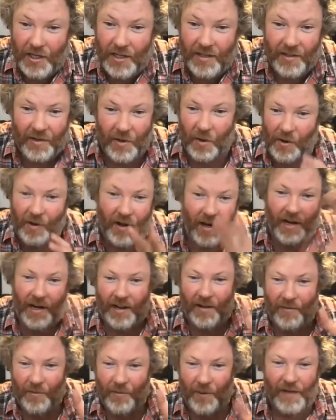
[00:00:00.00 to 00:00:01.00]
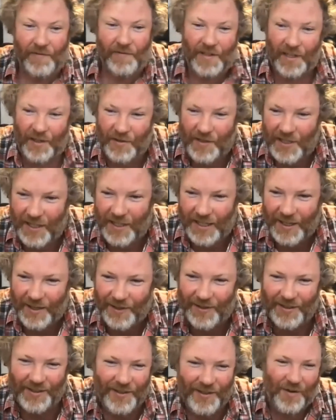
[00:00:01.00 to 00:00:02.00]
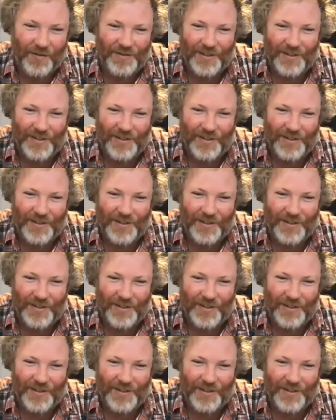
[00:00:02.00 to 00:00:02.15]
Lori, and I'll wave to you too over in